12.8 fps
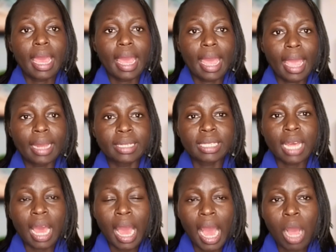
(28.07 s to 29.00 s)
and
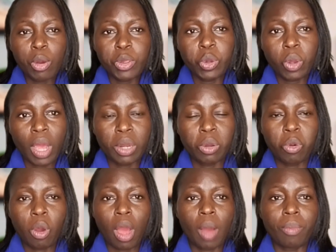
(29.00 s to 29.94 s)
how you can
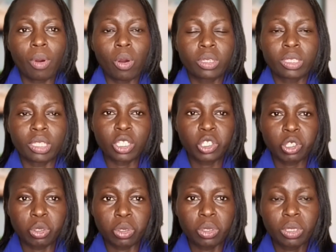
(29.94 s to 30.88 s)
go about these
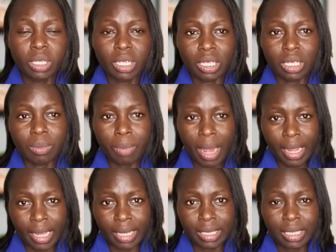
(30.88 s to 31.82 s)
two
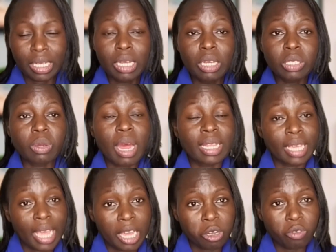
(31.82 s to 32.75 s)
markets. So at
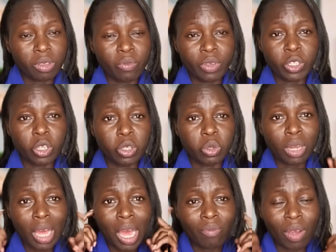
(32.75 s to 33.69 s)
the end of the video, you'll
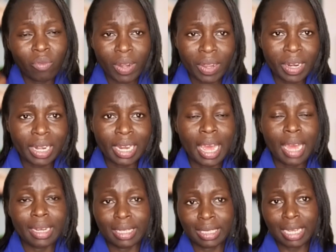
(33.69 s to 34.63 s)
have a very clear
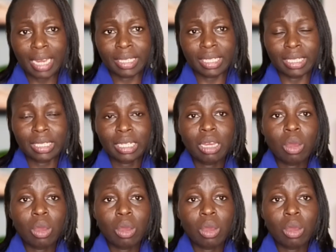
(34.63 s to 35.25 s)
understanding.